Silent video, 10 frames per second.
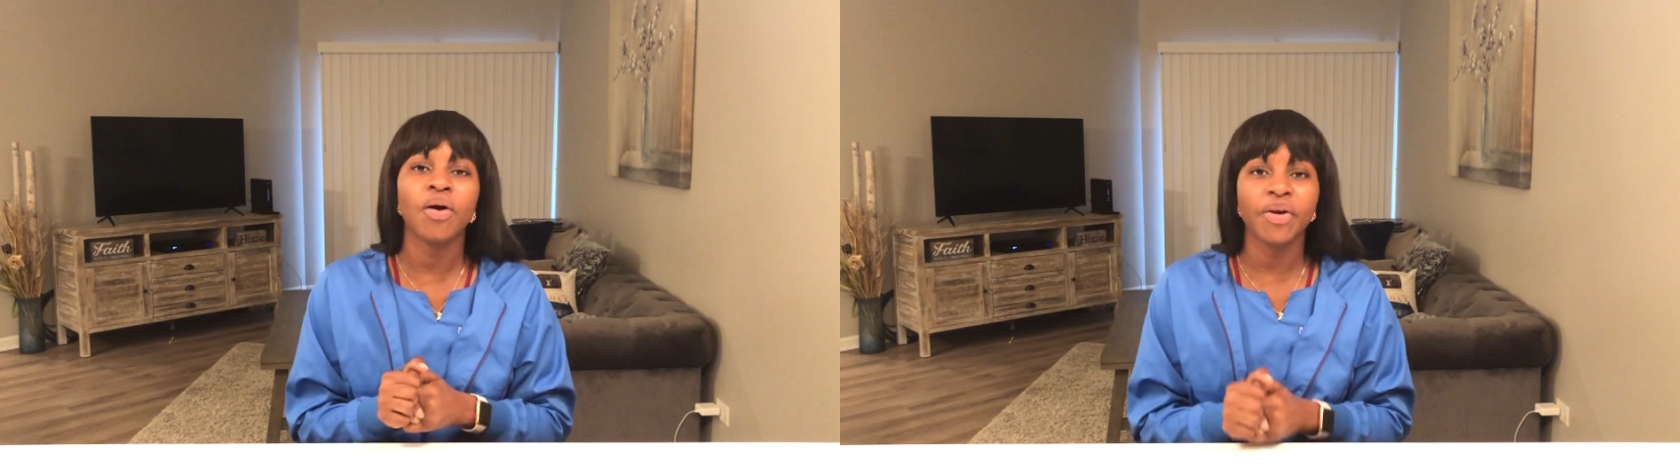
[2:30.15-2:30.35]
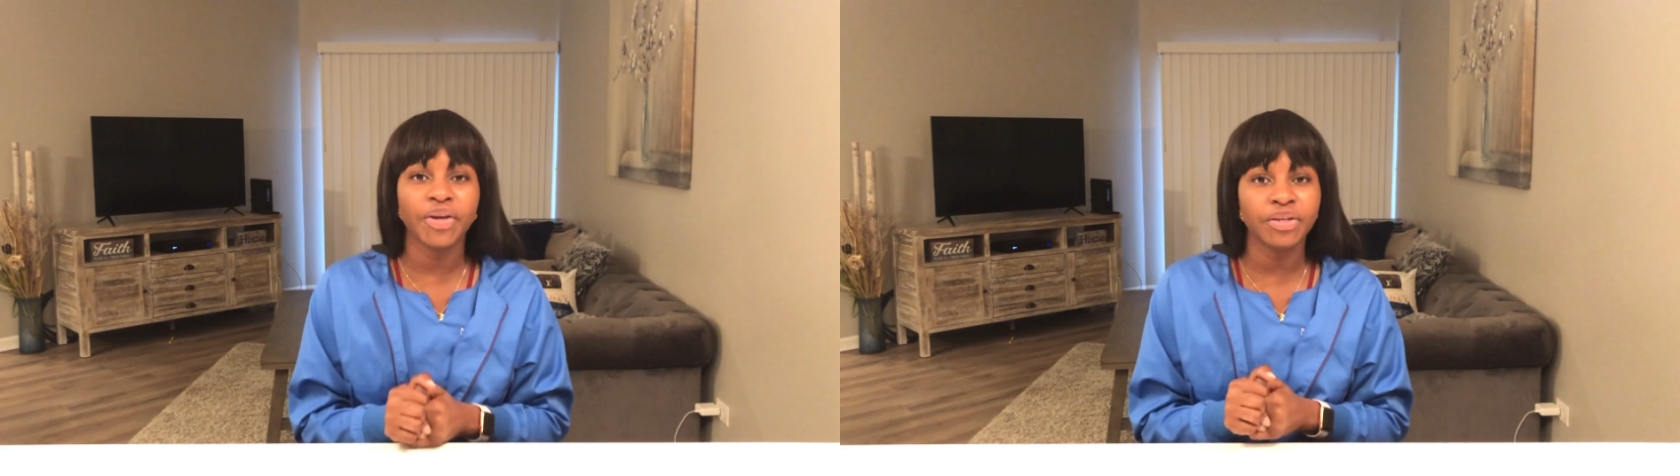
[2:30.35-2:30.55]

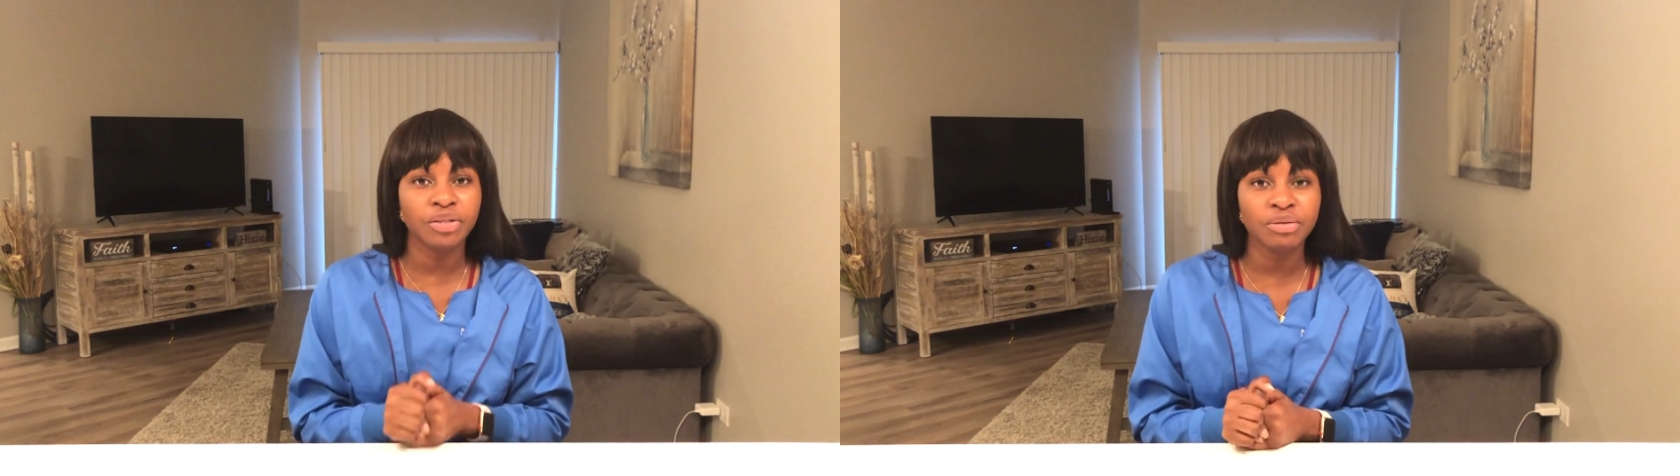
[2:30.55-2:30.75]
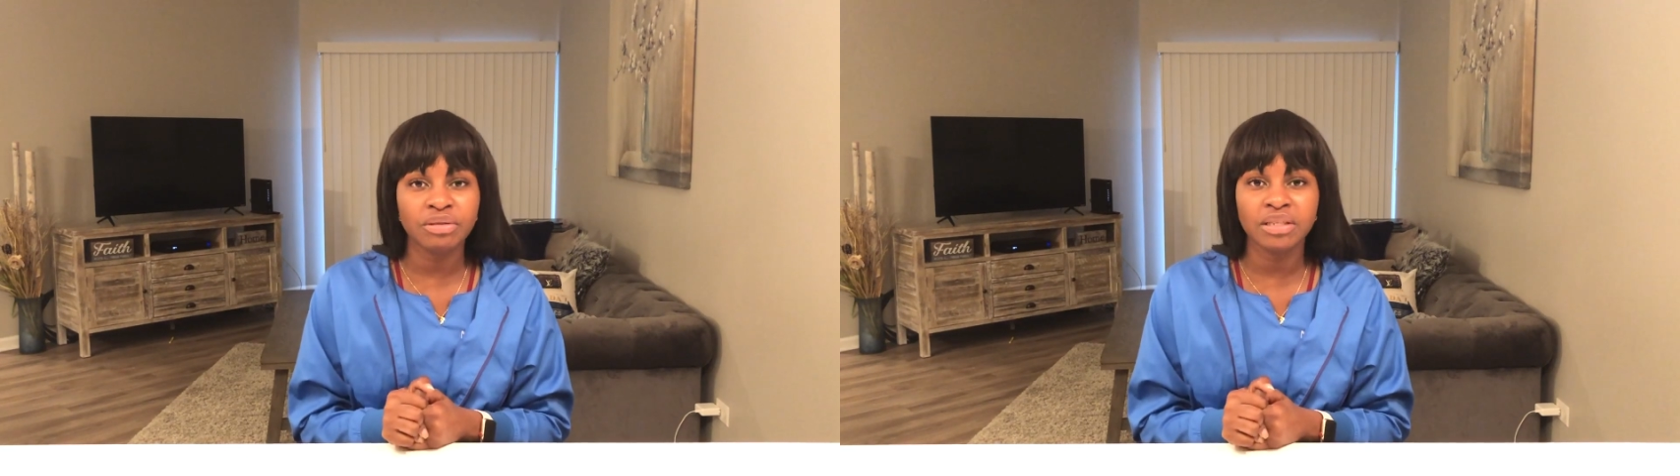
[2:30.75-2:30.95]
or
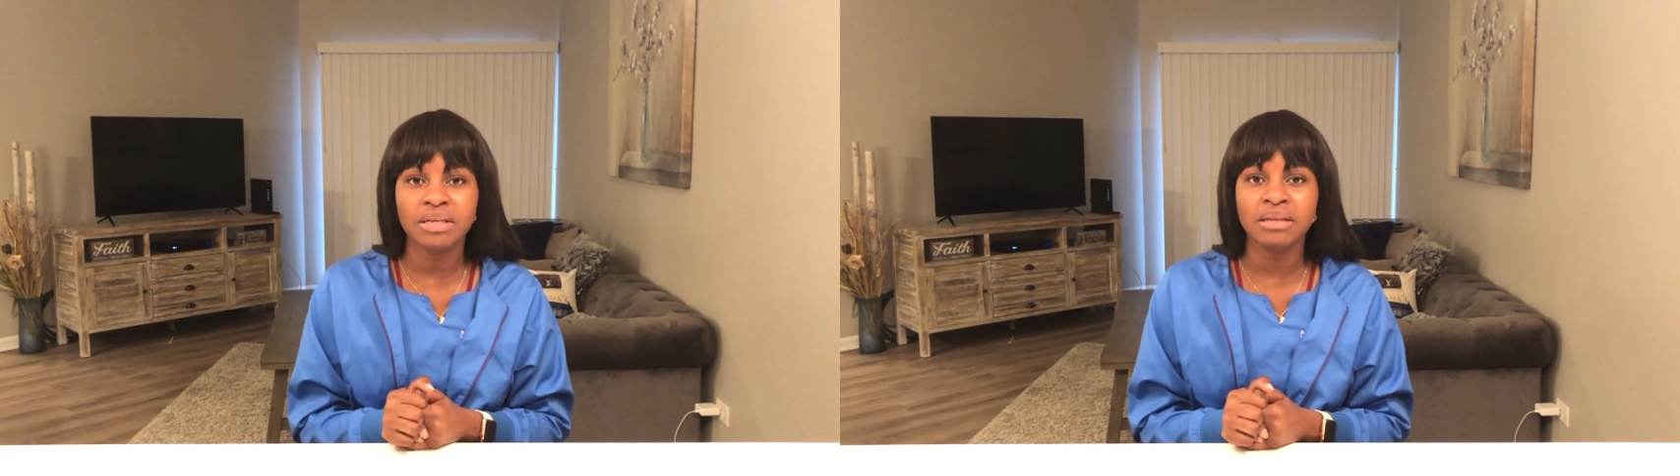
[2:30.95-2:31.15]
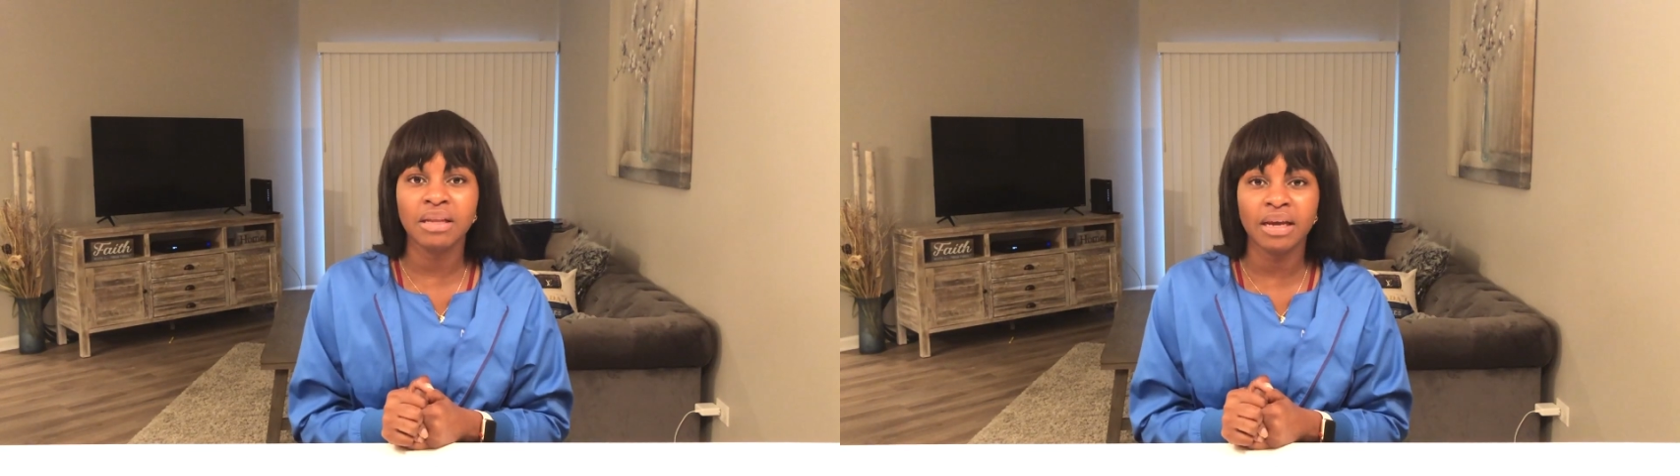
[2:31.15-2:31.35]
you're
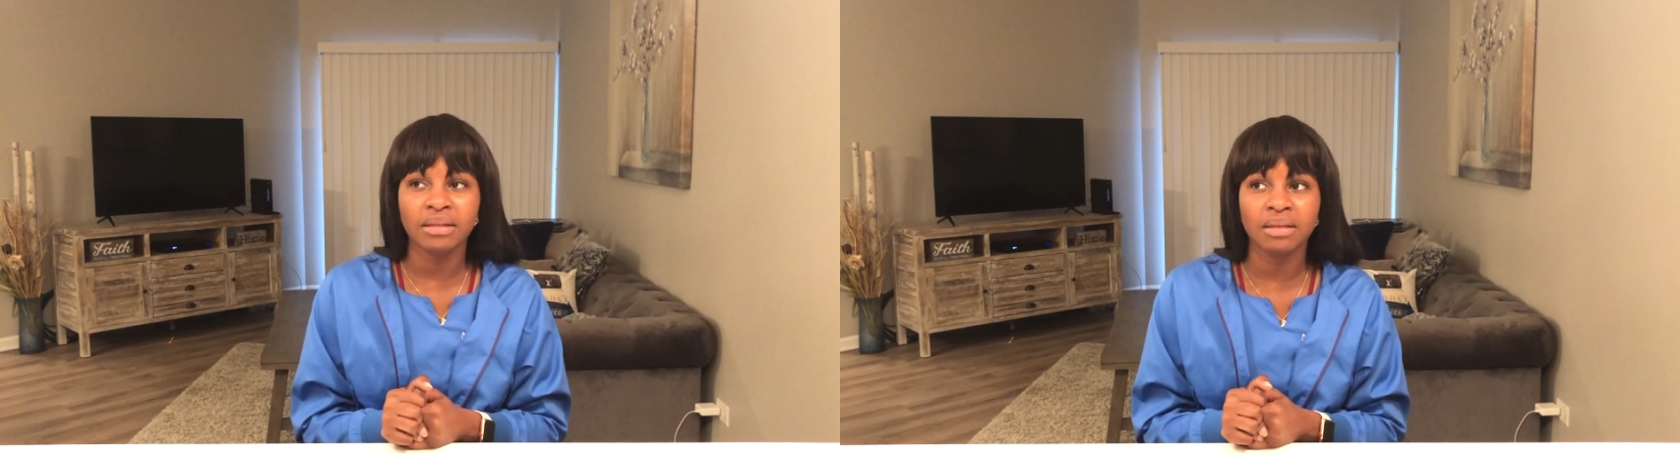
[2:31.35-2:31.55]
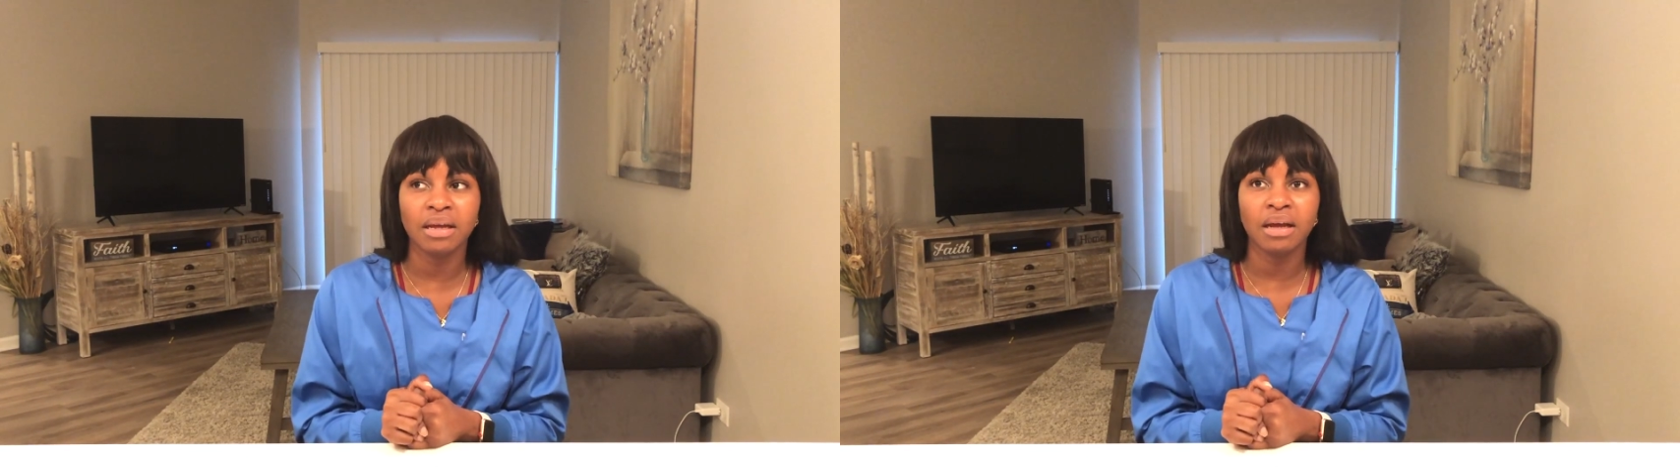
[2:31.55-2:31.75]
using
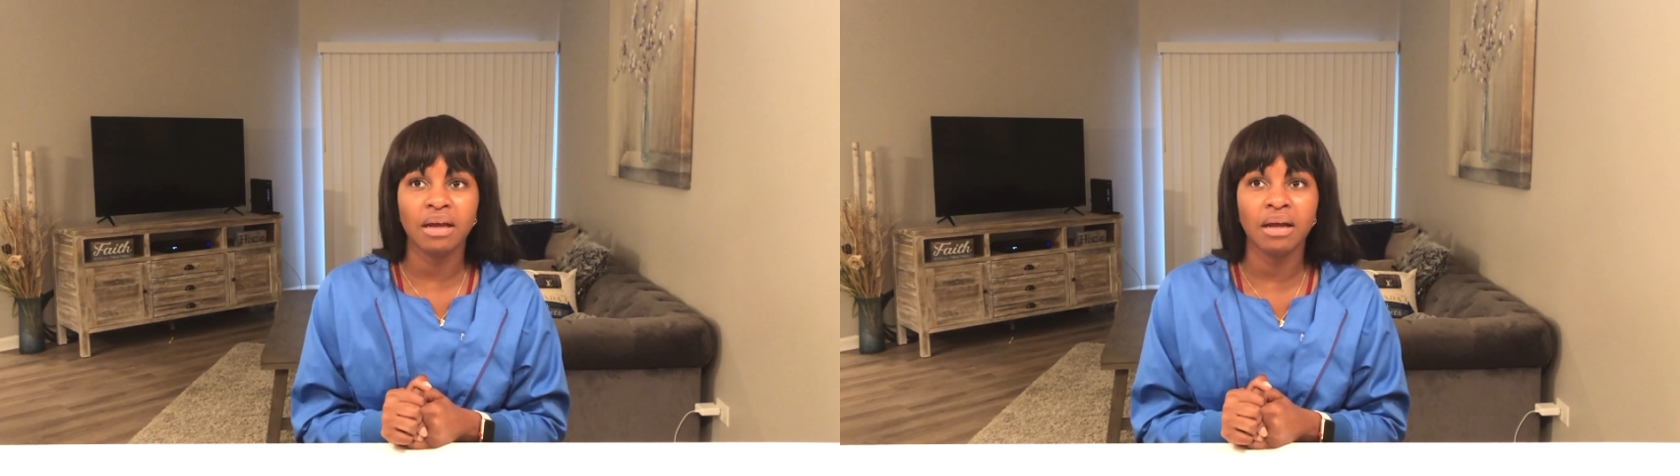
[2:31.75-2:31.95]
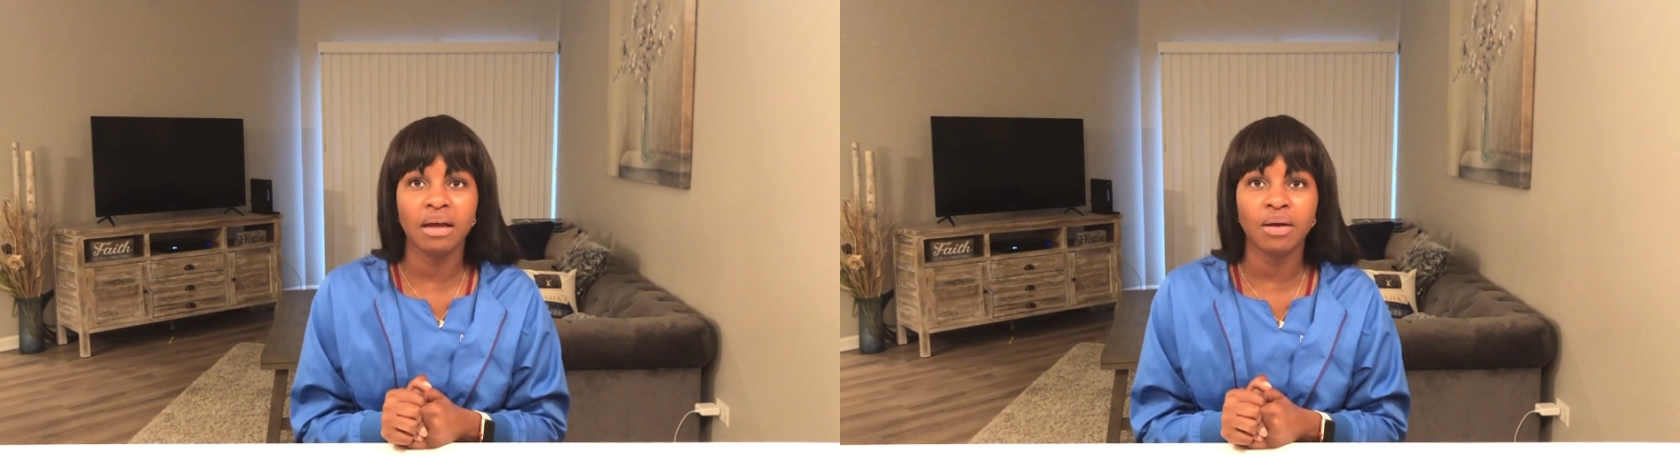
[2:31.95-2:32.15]
like
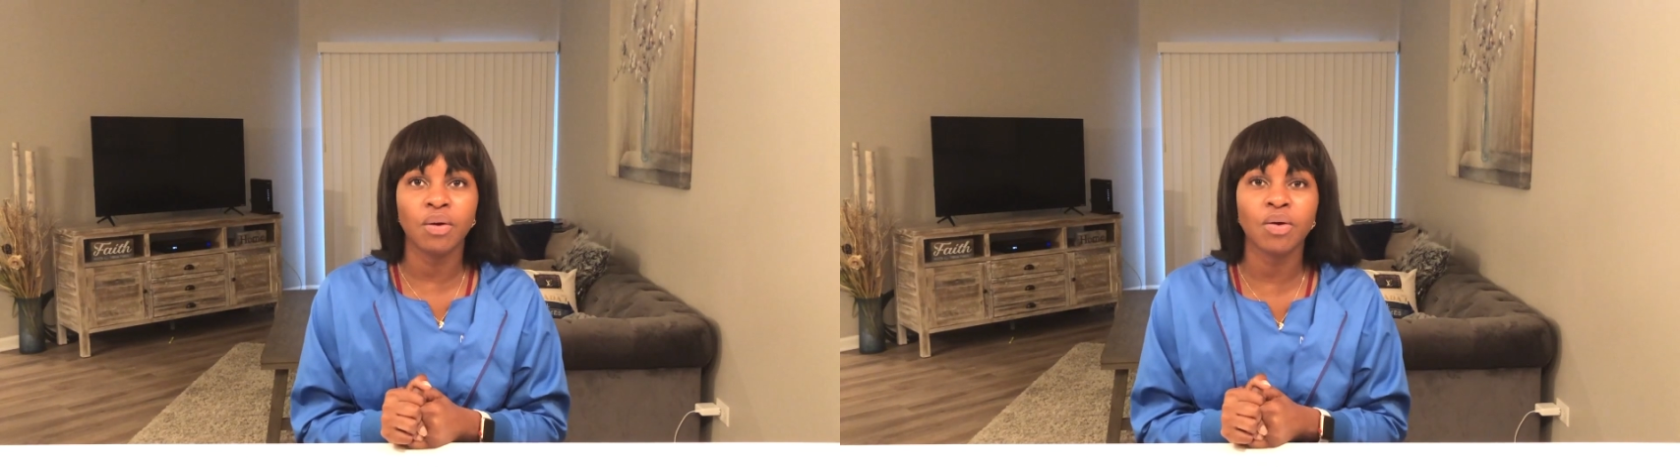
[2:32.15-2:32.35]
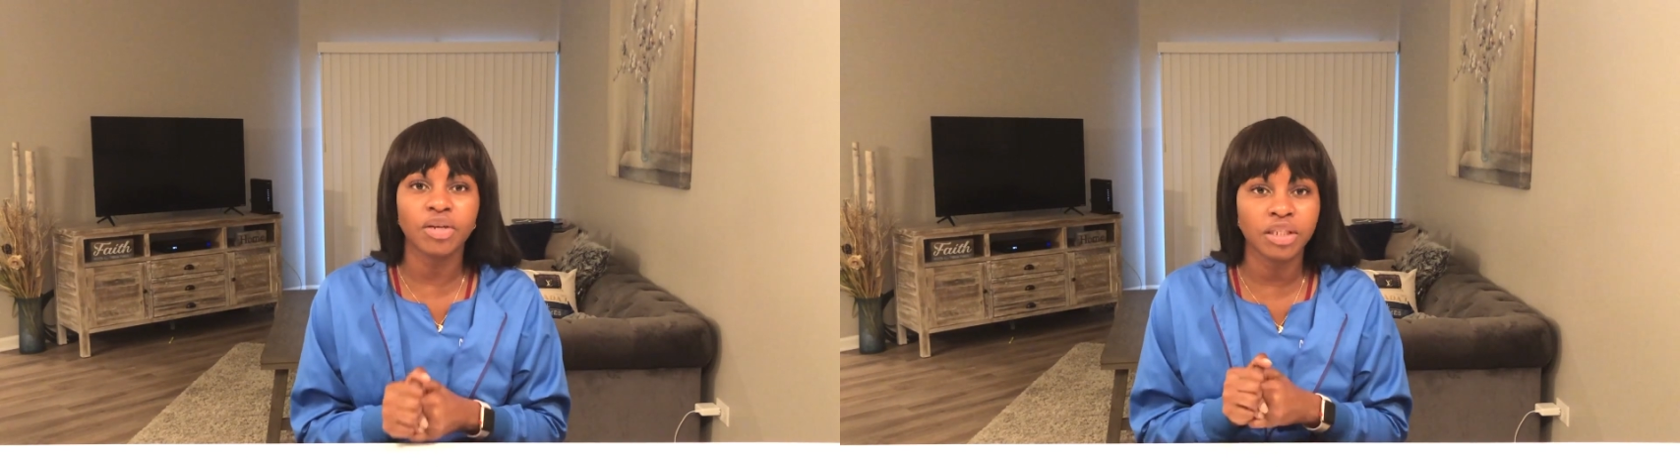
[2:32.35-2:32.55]
the
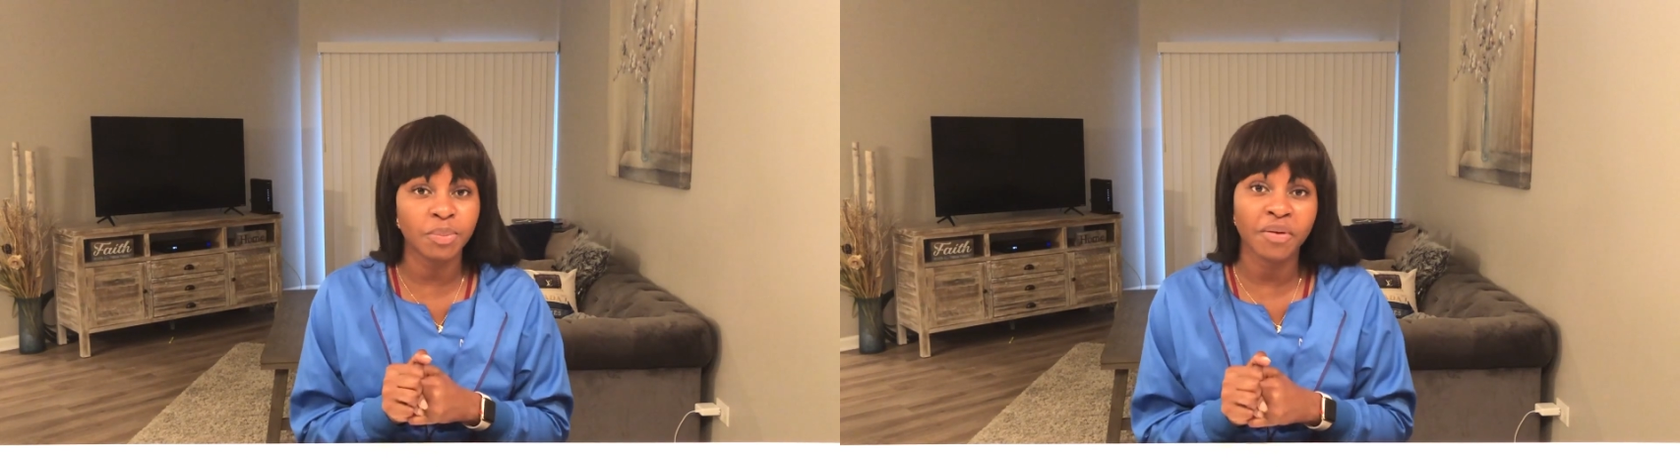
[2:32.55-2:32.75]
course